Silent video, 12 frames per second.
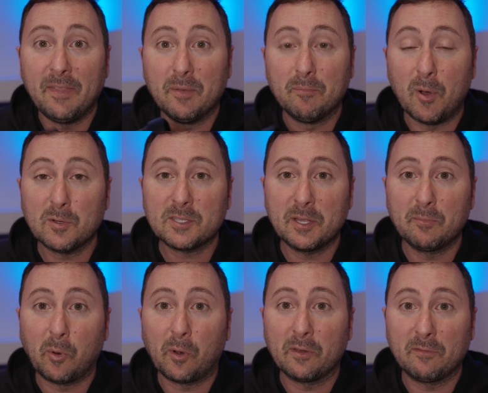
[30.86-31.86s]
the most
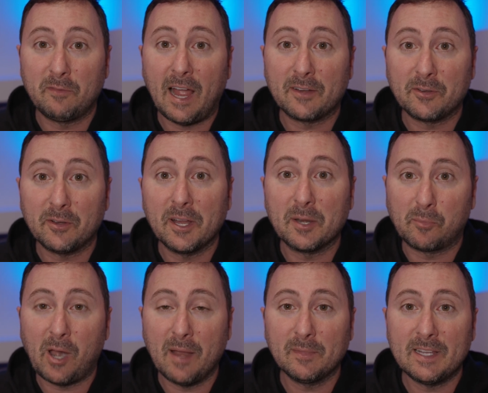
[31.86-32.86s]
important factor in a
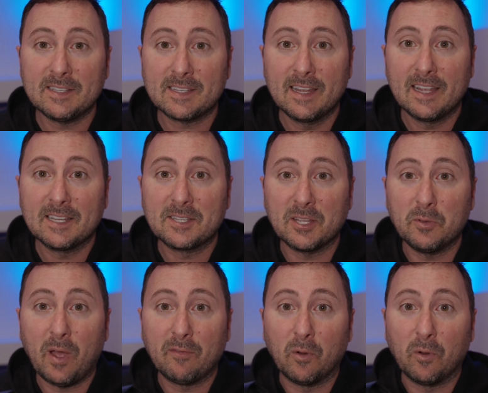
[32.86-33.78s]
prime lens is that you have a